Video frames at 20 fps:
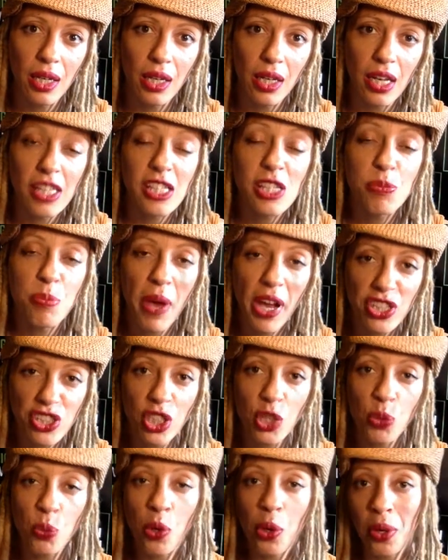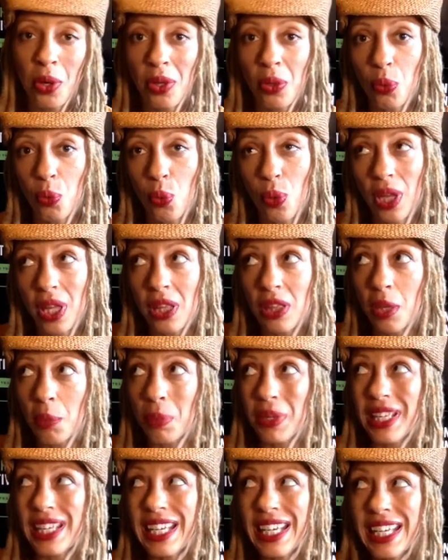Especially when we're in the
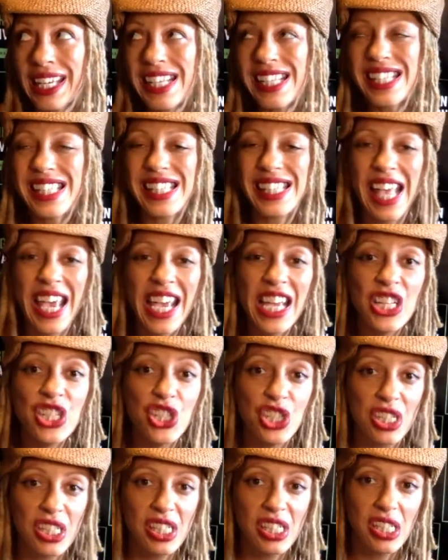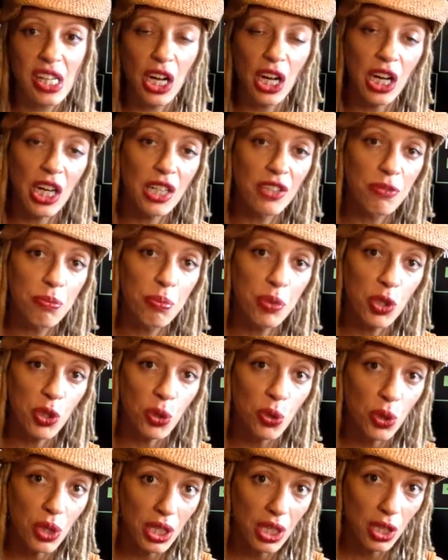beginning stages of
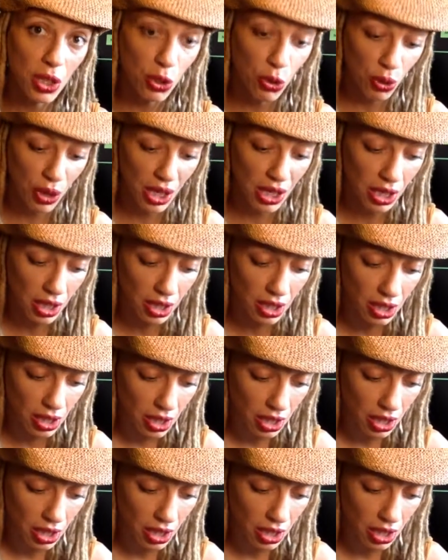building credit.